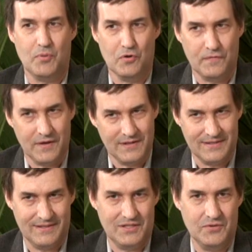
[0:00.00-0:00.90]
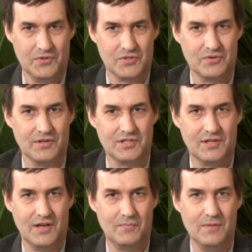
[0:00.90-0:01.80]
perfect to a certain
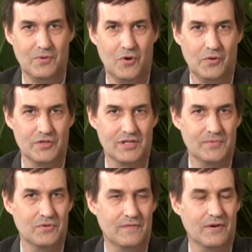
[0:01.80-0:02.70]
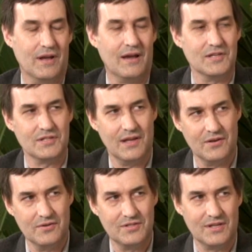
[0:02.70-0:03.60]
extent, and people hold us up to a very high
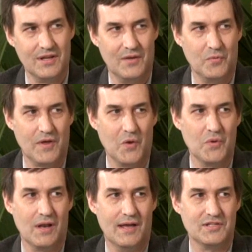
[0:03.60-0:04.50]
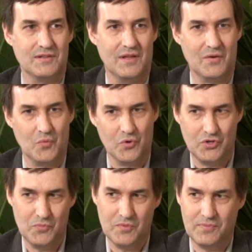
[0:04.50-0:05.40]
standards, and without realizing that we're
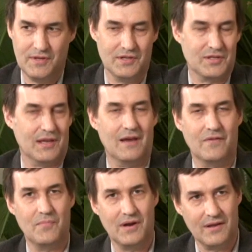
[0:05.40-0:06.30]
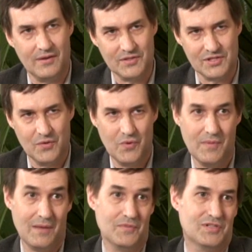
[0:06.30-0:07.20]
human beings like everybody else. We
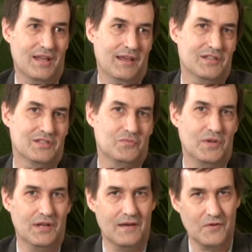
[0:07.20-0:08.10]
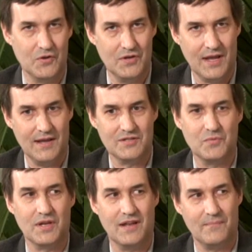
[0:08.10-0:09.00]
make mistakes, we can have good days,
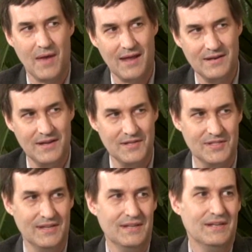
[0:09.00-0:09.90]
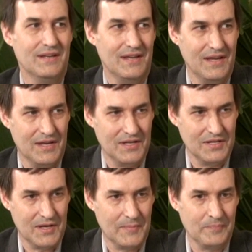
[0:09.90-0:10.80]
we can have bad days,
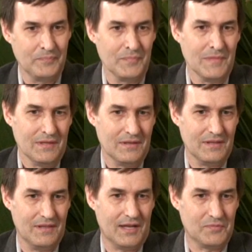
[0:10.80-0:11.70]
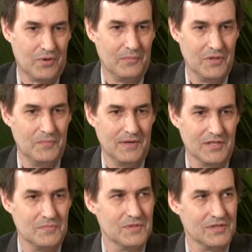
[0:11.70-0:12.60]
and that's probably the
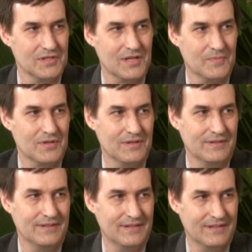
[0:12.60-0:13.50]
biggest misconception.